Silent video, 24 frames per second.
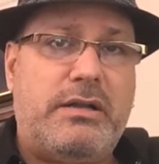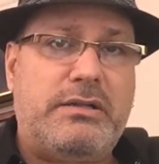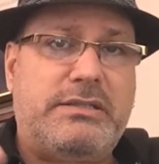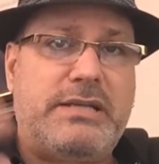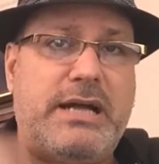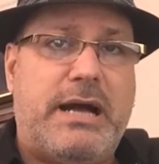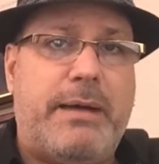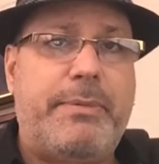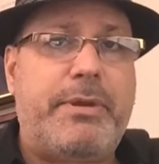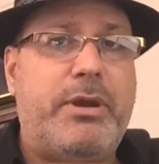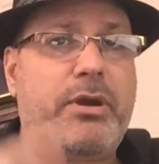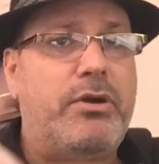
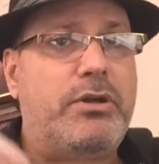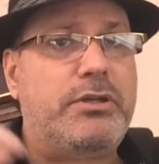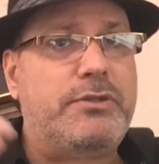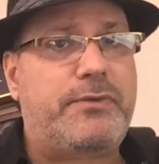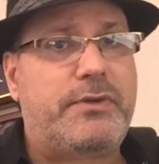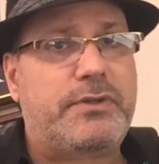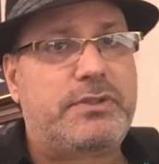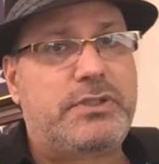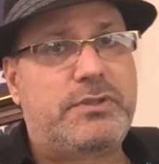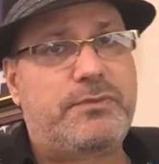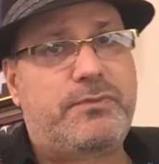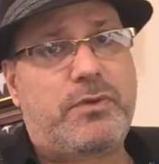Tommy Hearns
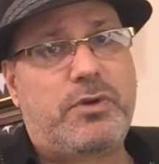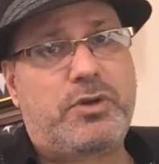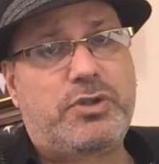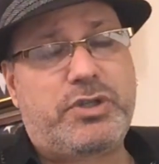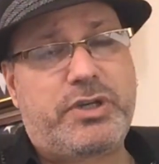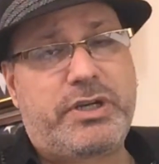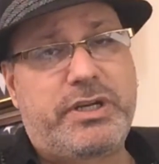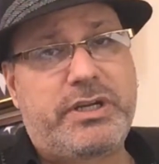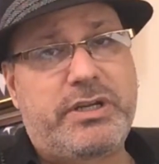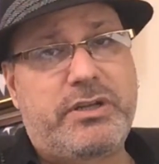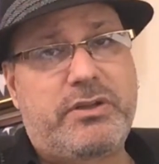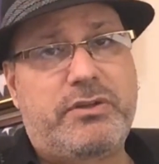versus
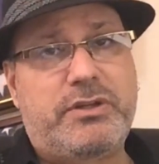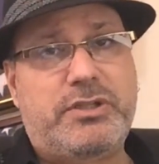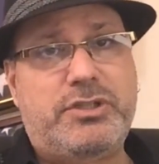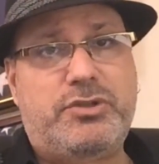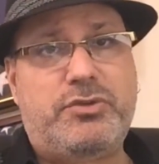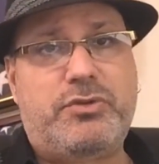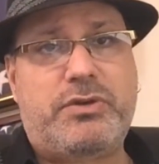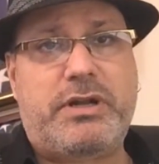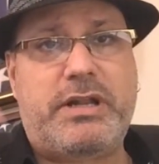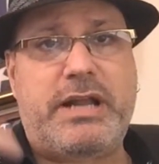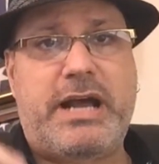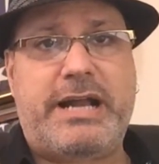Virgil Hill in
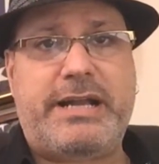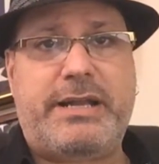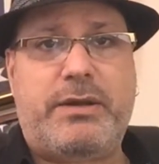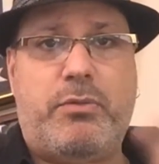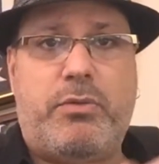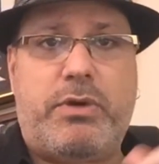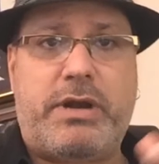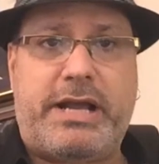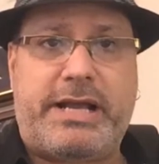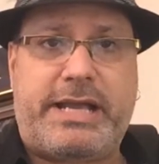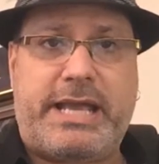June of 91.